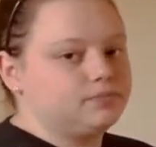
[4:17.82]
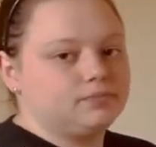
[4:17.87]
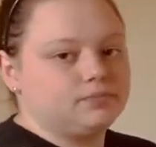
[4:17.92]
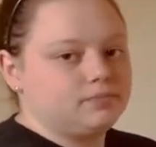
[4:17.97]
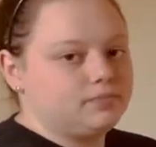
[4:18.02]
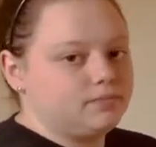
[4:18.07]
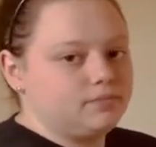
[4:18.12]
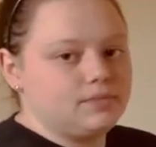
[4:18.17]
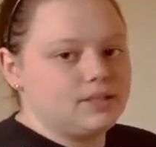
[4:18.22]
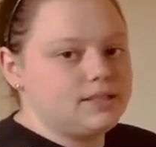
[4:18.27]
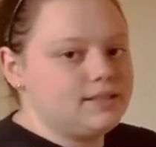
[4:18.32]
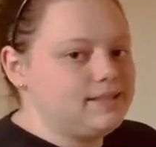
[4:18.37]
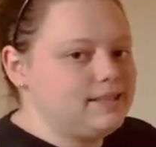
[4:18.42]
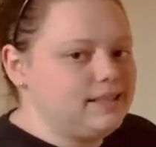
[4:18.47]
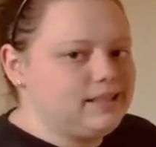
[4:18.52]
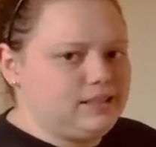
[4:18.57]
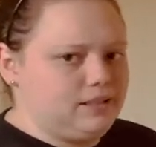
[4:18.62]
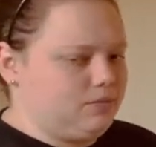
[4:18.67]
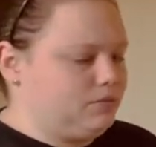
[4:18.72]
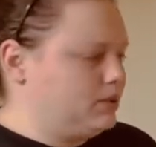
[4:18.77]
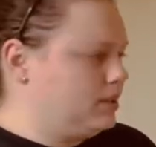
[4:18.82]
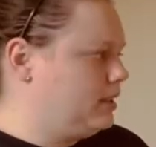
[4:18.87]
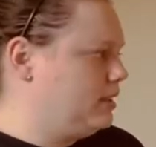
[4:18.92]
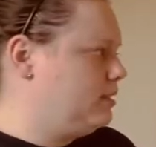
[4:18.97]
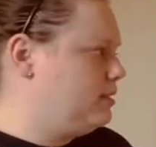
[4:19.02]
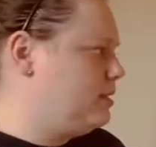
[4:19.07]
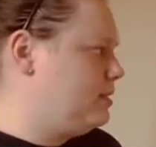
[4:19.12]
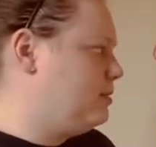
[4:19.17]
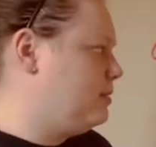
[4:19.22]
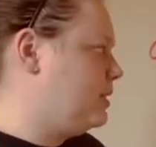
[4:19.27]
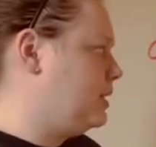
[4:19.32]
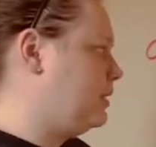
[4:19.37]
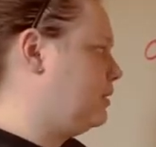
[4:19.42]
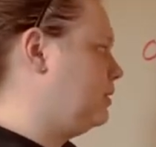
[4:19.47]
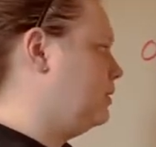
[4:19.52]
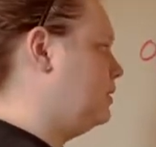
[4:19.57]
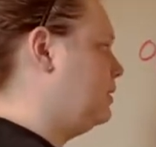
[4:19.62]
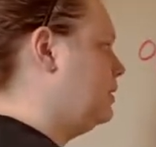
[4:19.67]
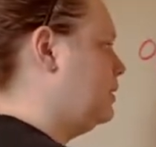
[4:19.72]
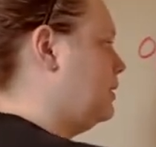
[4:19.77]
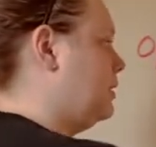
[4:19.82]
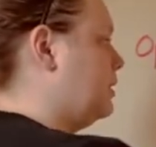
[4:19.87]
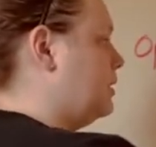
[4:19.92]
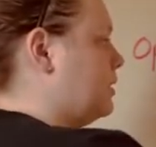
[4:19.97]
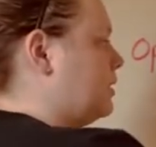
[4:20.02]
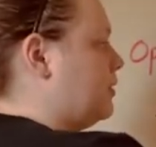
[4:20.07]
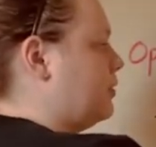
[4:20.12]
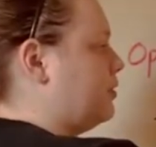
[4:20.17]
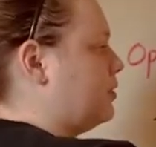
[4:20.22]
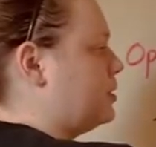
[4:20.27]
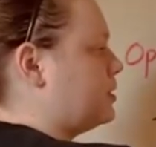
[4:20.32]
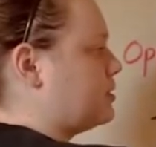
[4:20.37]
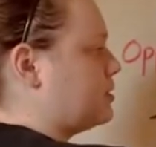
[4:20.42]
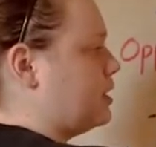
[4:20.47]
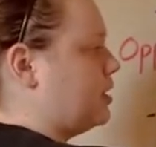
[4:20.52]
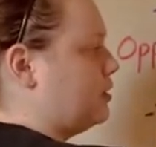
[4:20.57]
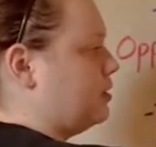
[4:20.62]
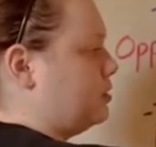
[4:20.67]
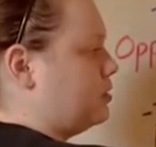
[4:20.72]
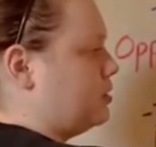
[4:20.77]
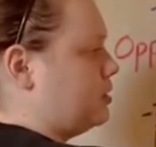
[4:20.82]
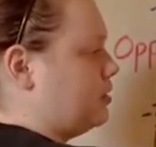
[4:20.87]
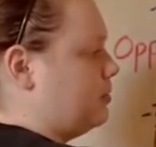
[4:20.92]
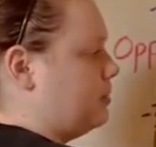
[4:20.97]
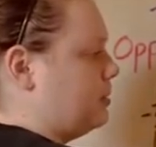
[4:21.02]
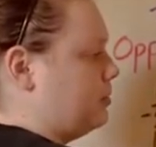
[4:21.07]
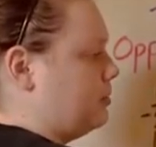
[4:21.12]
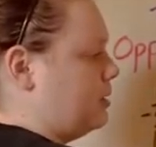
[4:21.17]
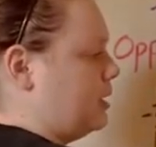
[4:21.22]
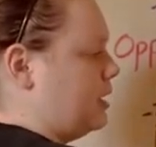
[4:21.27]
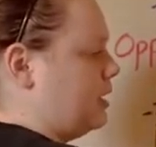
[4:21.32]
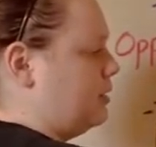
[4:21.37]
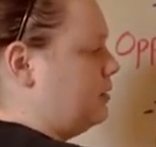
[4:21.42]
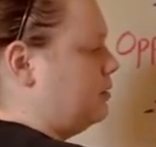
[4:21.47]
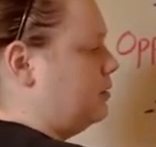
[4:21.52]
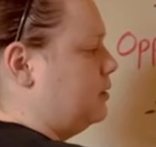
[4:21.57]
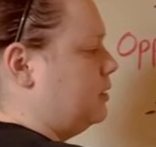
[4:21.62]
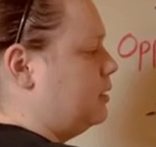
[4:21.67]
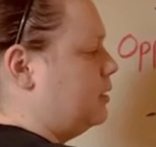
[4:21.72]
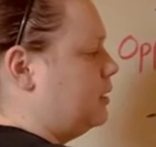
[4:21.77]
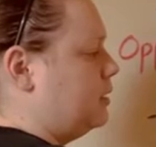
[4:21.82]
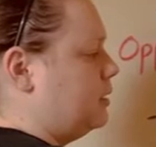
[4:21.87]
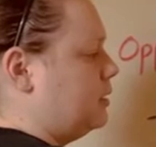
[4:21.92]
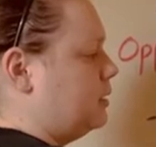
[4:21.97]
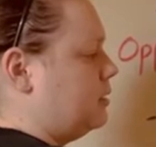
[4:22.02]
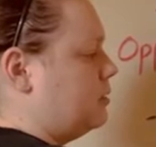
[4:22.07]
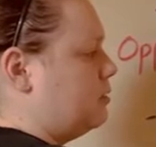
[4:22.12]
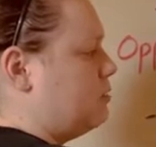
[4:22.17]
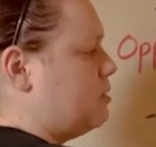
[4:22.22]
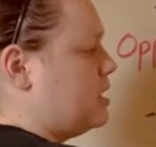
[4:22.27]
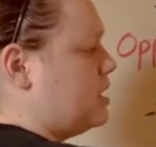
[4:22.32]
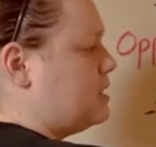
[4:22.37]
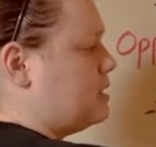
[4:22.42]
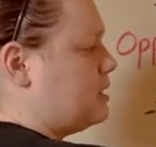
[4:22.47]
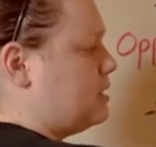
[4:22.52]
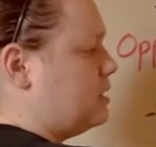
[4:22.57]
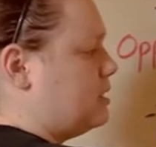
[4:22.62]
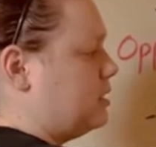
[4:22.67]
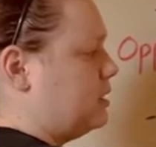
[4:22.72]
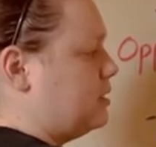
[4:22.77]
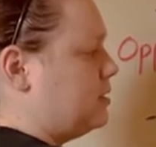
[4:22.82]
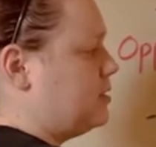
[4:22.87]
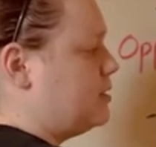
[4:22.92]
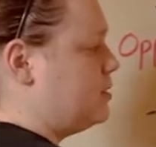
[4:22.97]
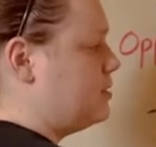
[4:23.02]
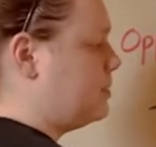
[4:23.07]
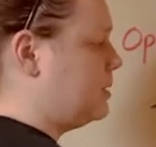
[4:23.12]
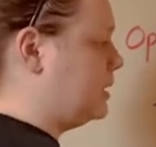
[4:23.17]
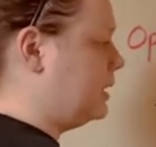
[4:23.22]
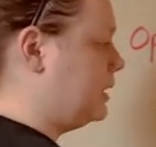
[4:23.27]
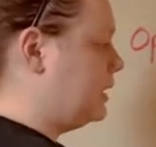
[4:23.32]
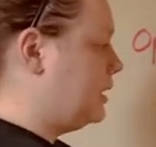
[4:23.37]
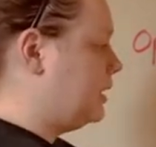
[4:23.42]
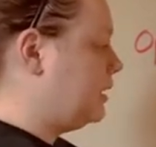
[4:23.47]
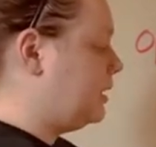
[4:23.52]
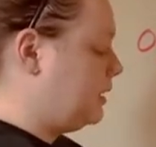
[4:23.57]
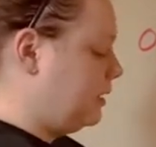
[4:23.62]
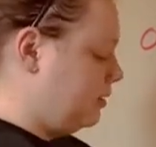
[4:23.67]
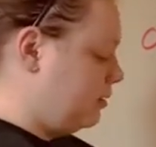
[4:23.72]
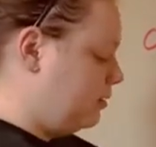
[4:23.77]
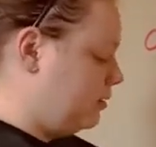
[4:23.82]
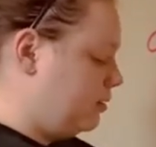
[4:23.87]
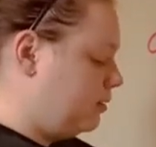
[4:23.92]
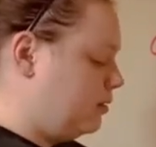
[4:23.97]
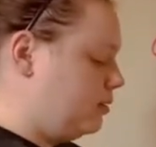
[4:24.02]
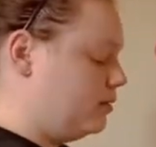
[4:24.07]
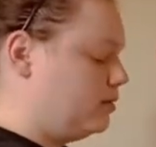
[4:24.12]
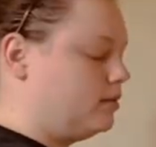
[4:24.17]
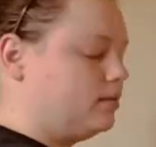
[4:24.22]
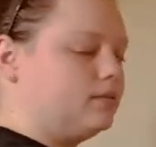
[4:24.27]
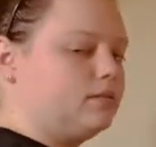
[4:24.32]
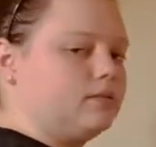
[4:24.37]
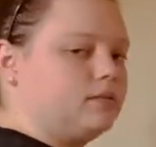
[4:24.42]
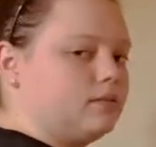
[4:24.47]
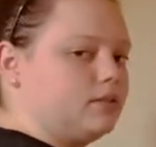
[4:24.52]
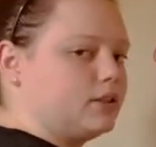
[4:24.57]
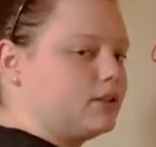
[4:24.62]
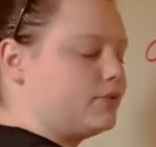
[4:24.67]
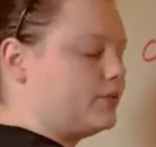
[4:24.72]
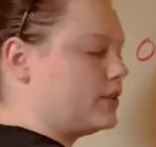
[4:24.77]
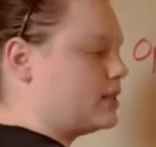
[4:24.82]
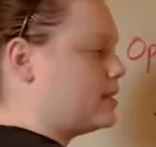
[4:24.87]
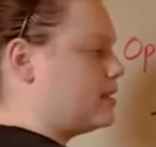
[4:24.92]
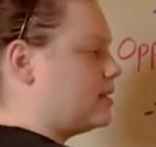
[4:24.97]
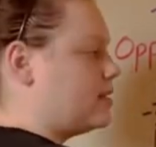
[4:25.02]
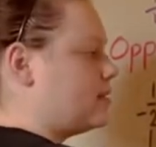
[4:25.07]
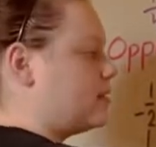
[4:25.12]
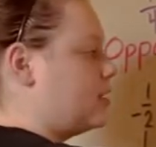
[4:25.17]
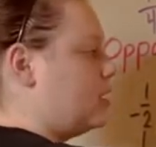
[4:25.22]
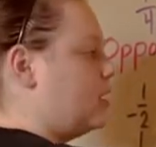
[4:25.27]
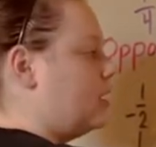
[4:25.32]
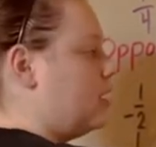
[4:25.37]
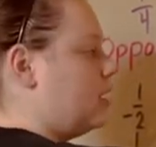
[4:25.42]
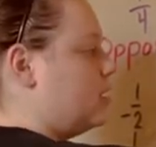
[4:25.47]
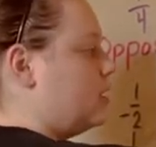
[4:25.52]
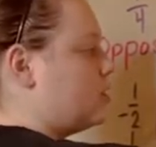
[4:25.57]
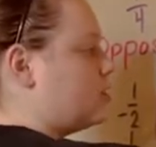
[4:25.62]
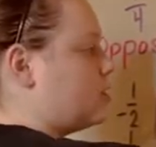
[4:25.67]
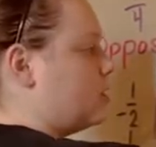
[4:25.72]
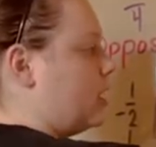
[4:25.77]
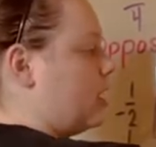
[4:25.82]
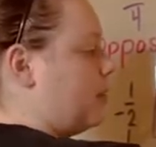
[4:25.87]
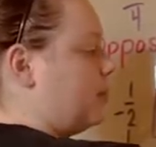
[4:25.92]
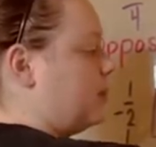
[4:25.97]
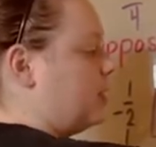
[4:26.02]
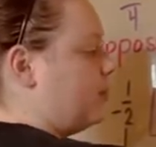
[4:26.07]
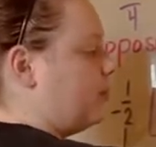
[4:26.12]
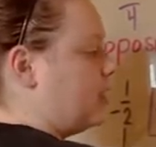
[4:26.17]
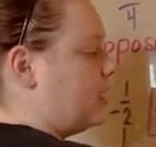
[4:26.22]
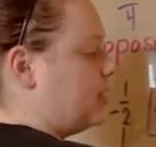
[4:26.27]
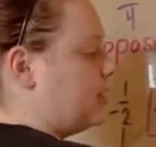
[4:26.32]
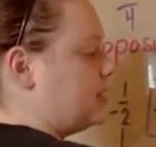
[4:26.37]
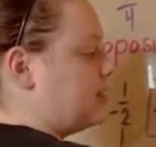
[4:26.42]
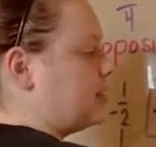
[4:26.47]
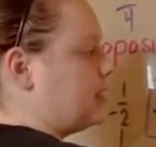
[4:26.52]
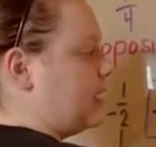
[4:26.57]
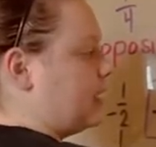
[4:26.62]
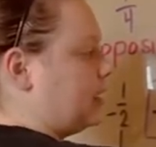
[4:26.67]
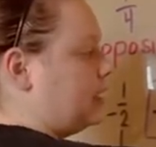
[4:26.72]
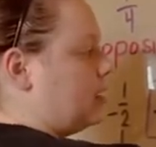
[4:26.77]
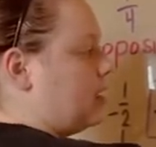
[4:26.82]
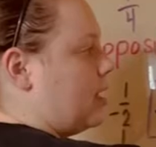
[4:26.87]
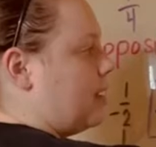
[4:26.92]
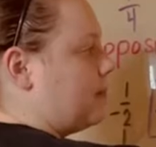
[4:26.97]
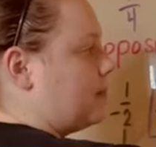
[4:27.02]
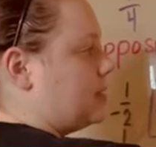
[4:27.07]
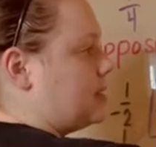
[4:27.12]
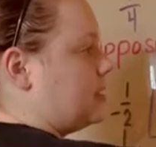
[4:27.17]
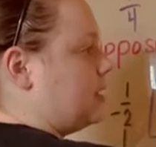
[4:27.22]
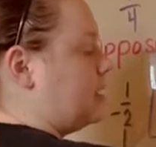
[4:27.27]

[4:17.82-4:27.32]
Miss Z, what are you doing? The first color should have been red. What are you doing, lady? Let's fix this. So now I'm going to find the second opposite.